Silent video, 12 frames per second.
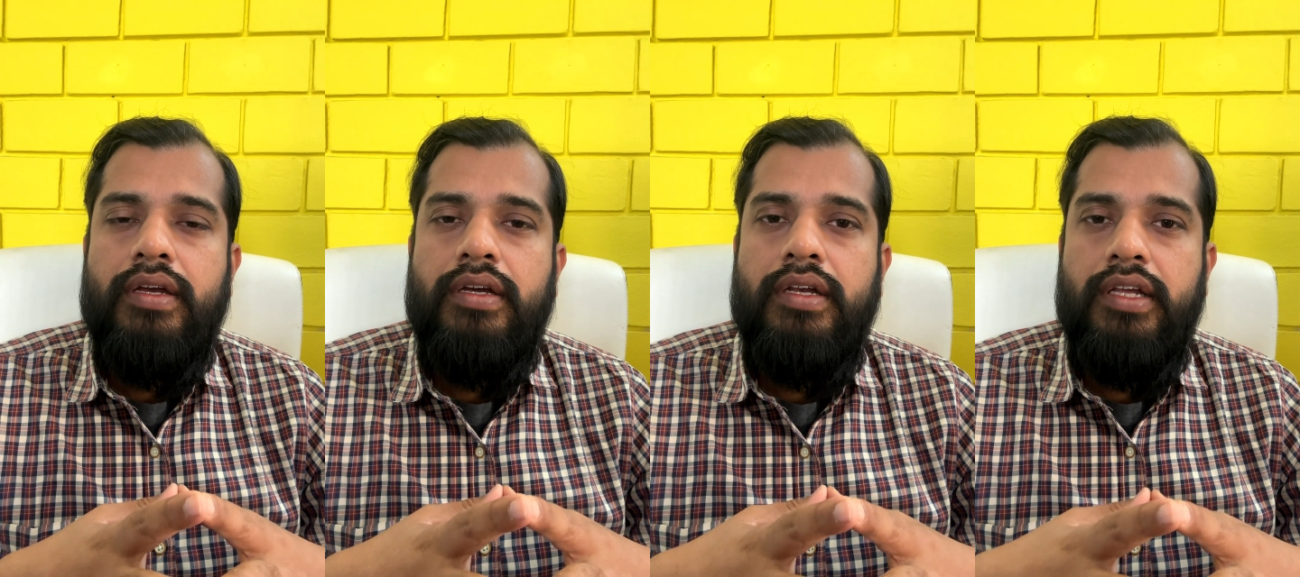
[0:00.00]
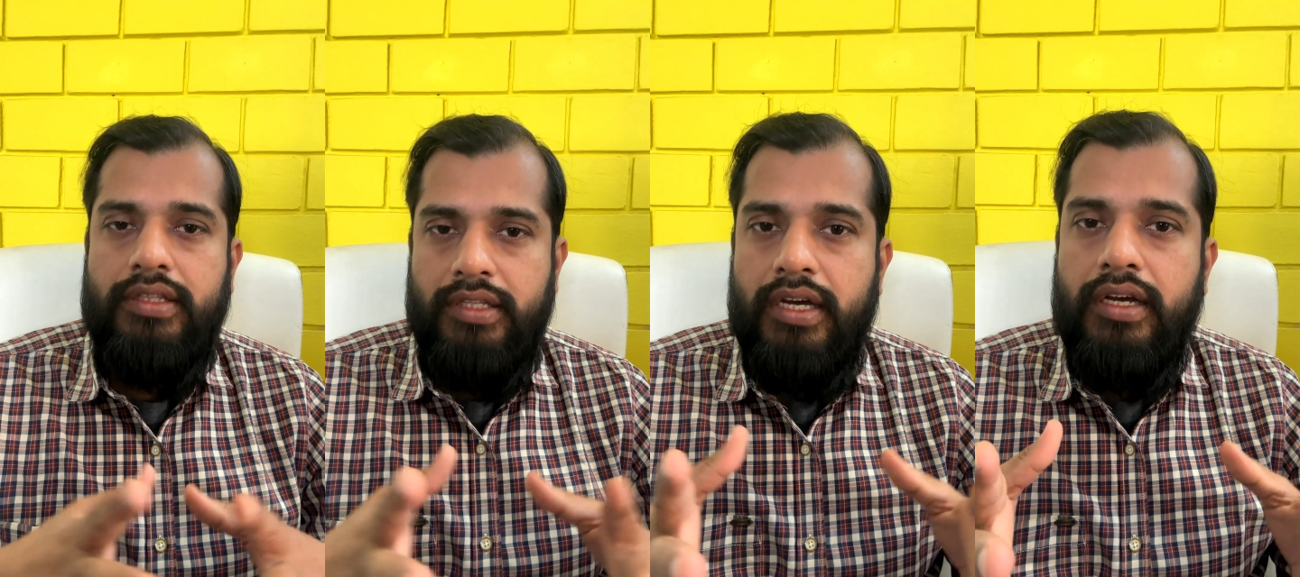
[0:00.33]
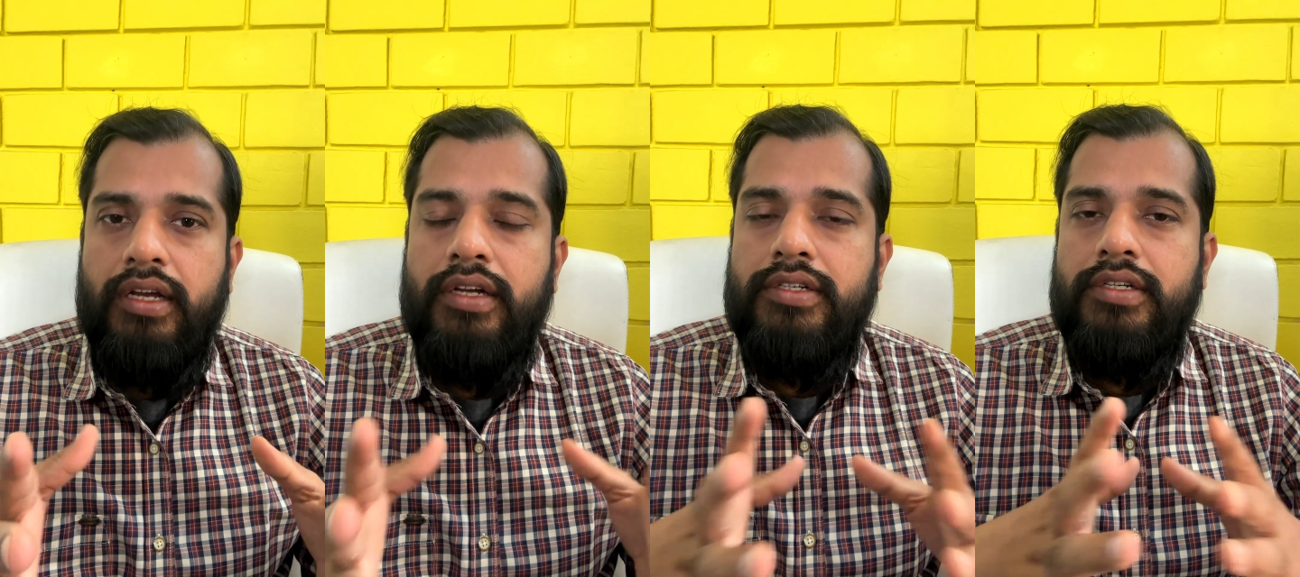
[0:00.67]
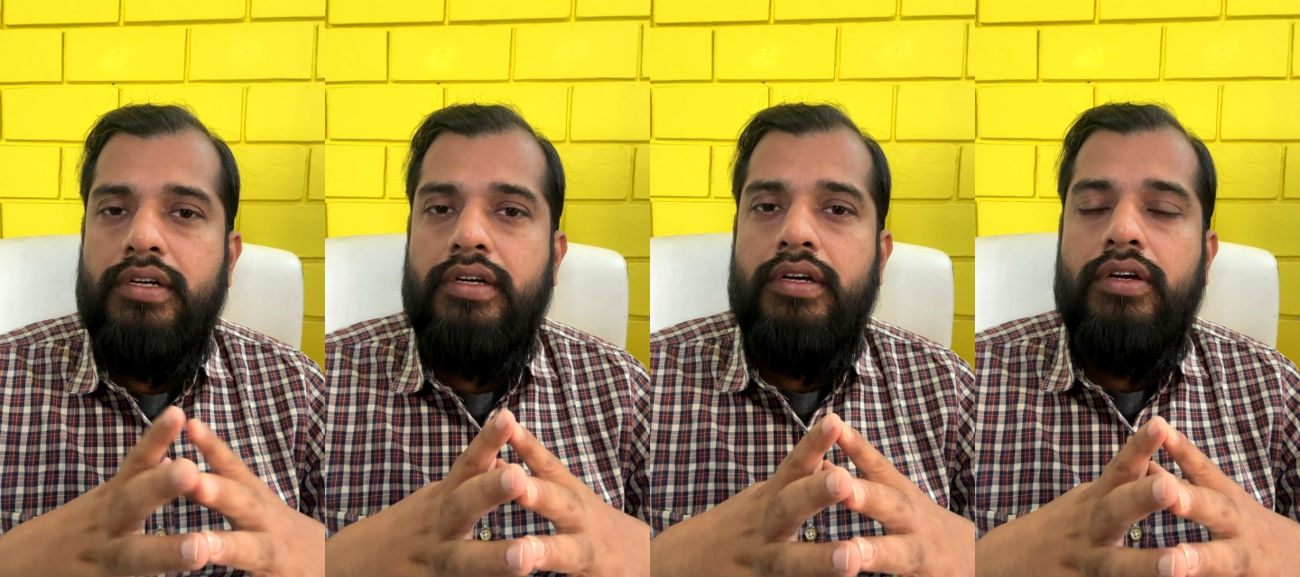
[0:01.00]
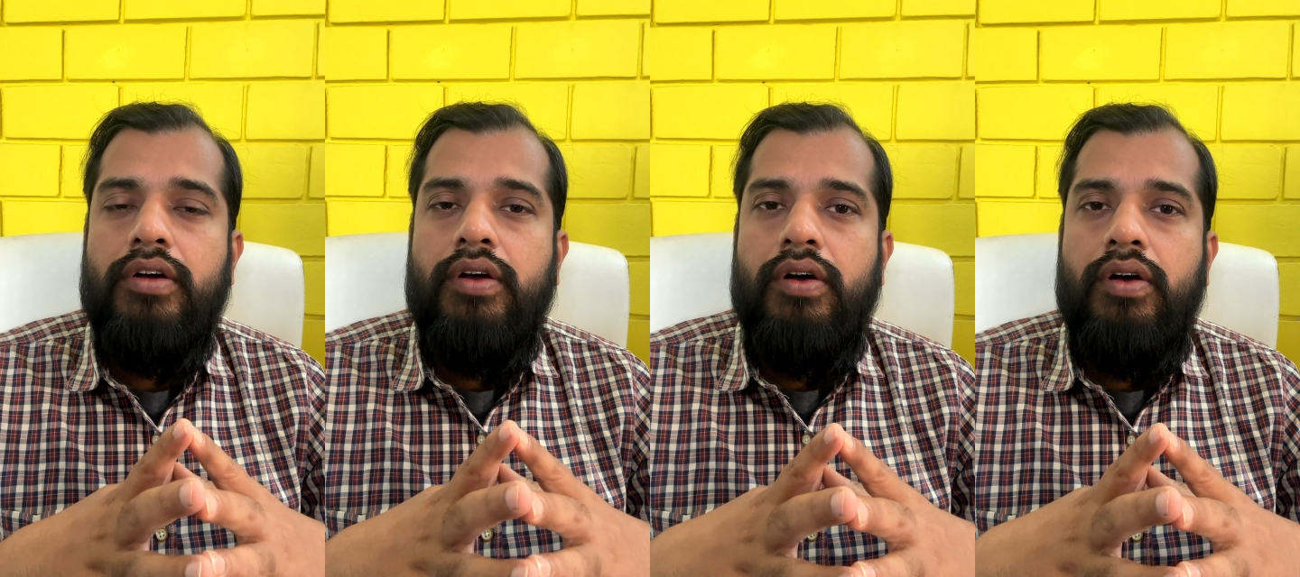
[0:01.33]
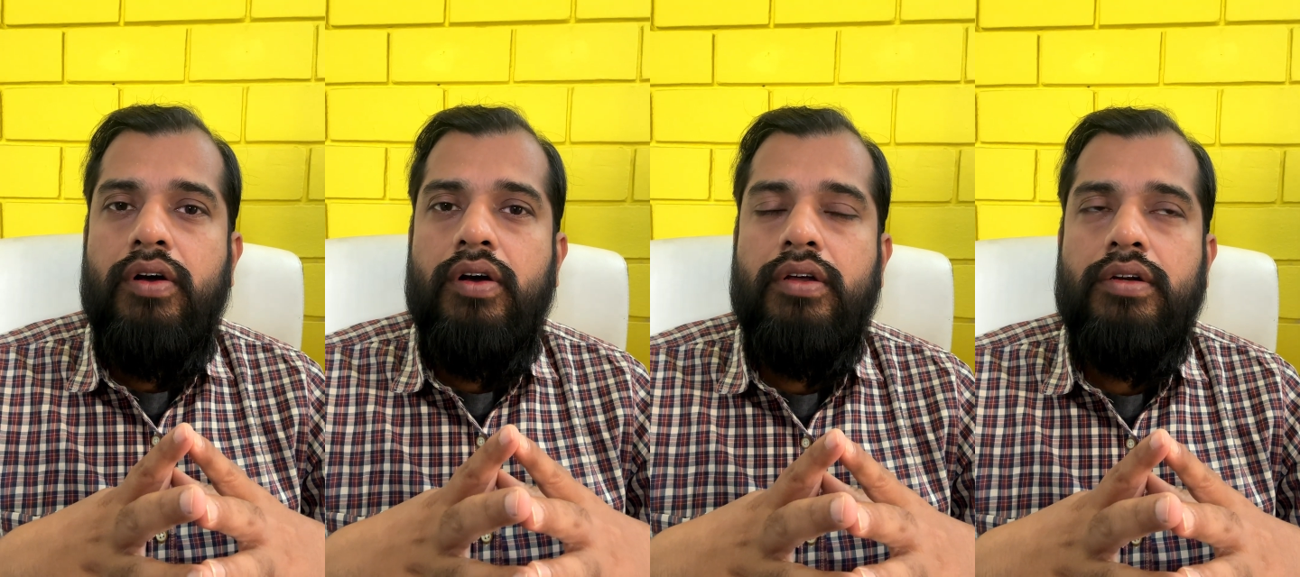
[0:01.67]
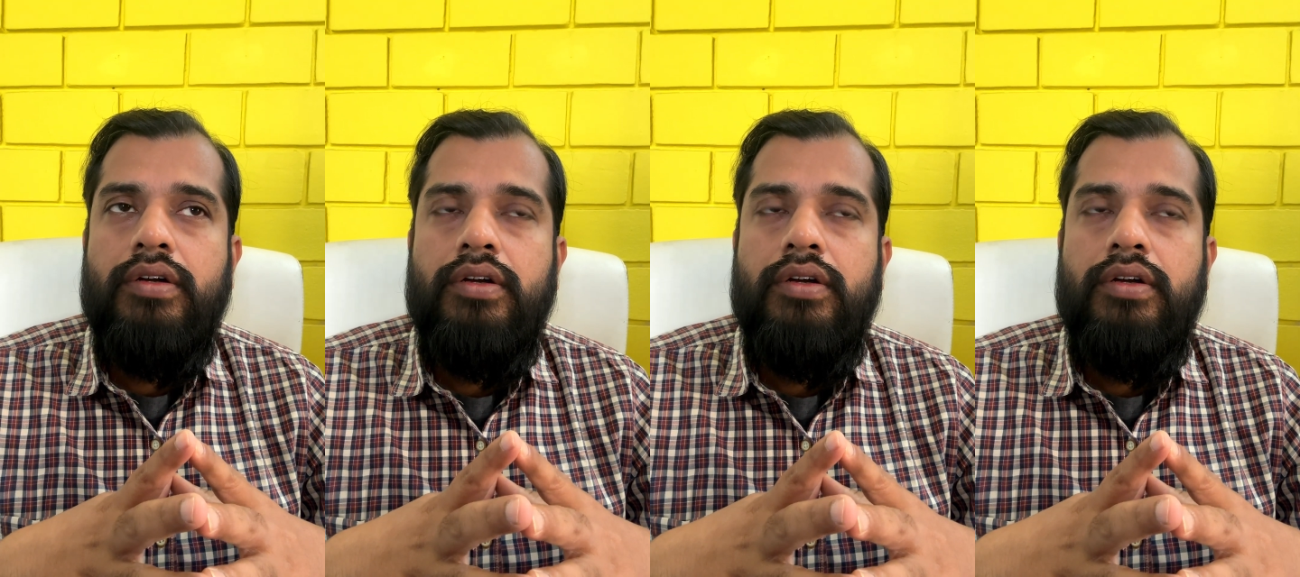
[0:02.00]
like Tyagaraja. Or